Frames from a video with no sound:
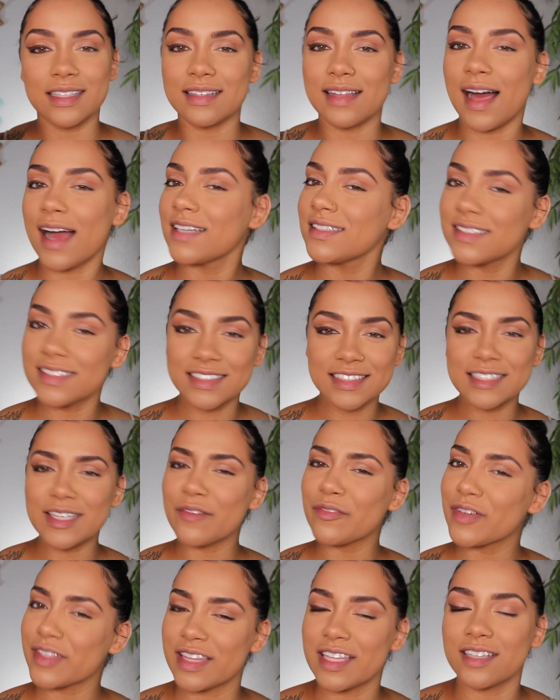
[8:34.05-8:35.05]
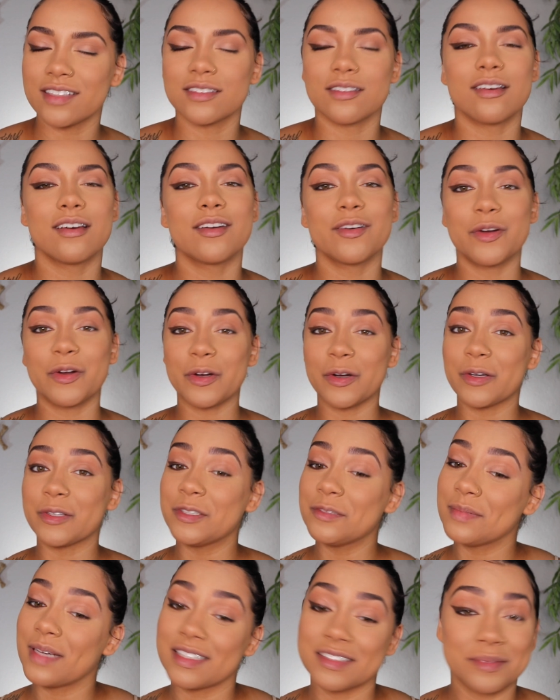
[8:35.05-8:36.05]
lashes and everything is on, girl.
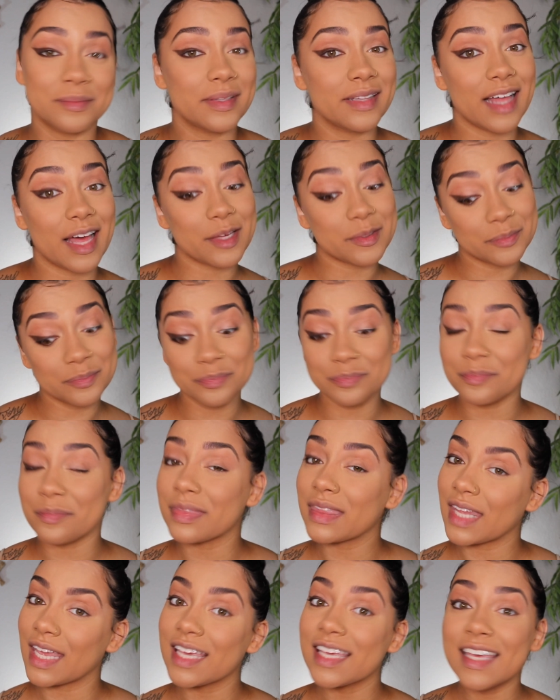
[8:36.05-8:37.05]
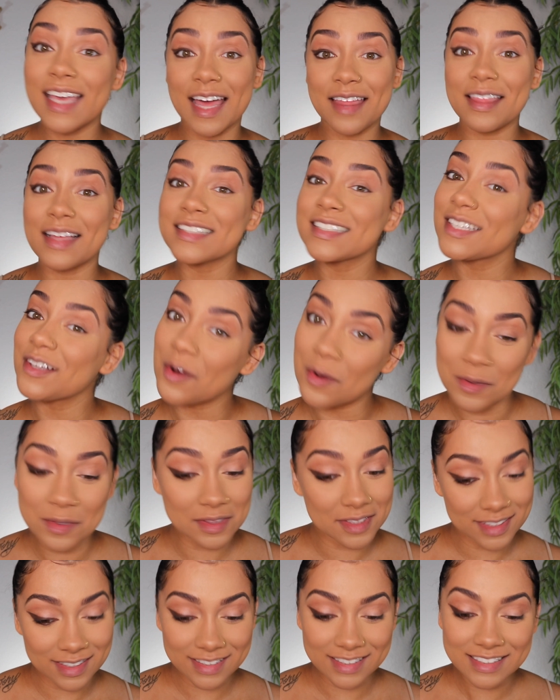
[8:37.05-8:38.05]
You about to be like, yeah, that's a
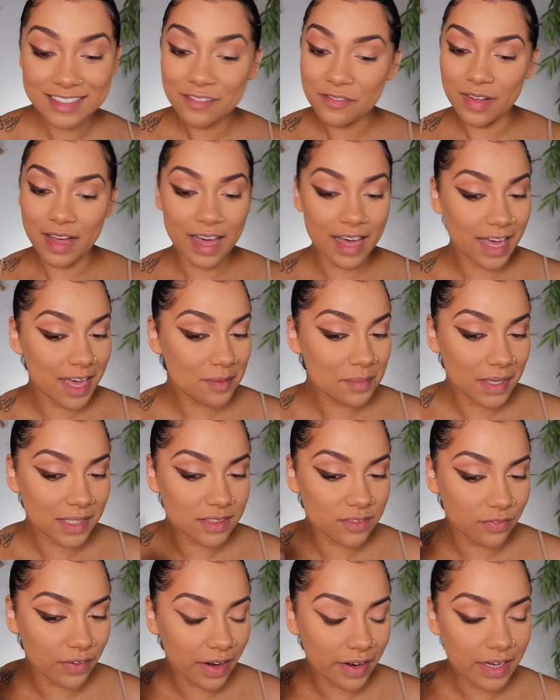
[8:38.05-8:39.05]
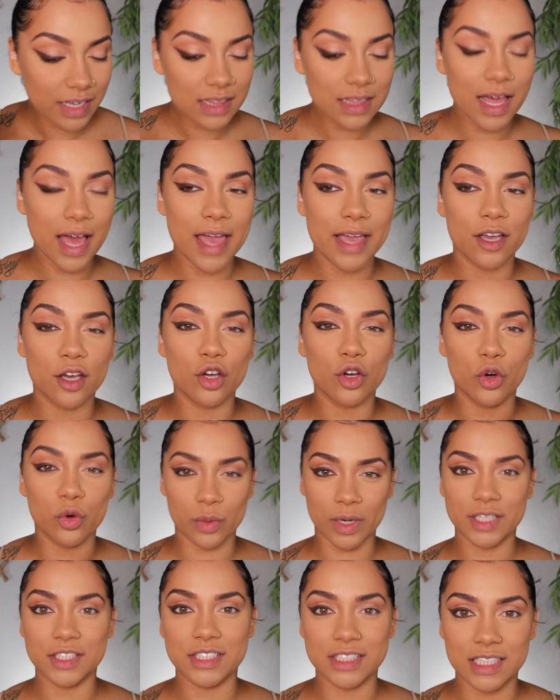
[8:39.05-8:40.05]
whole look. It's a vibe. It's very like
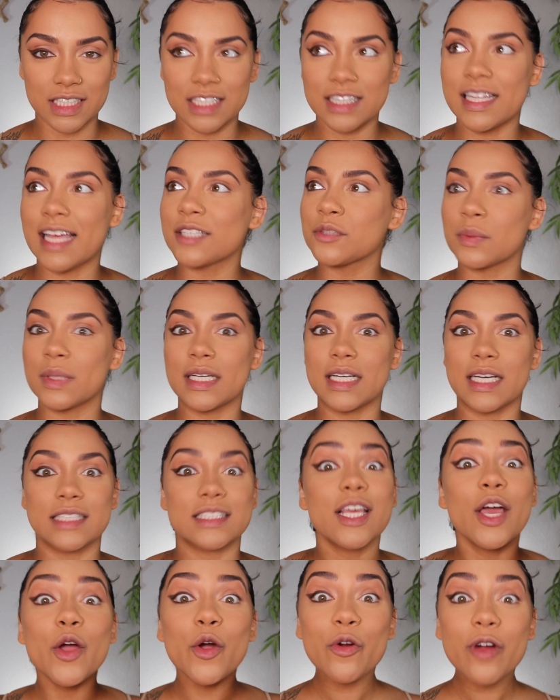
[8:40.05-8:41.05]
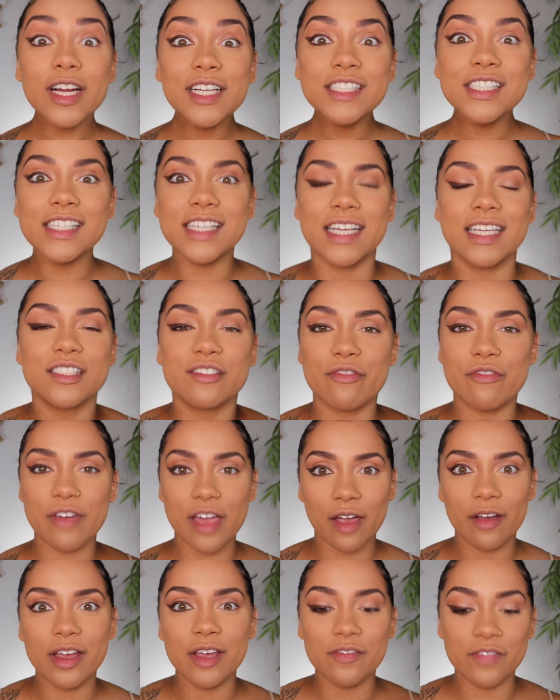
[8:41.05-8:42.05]
grungy. That's what it is. Grungy. It's
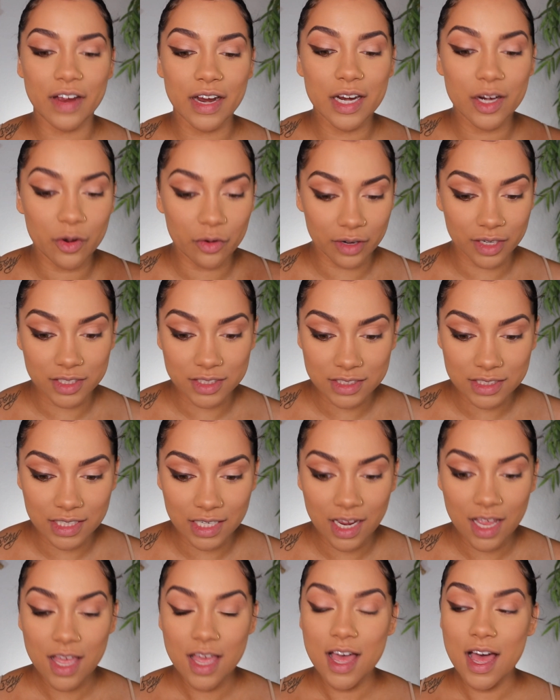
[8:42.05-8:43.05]
very, very grungy.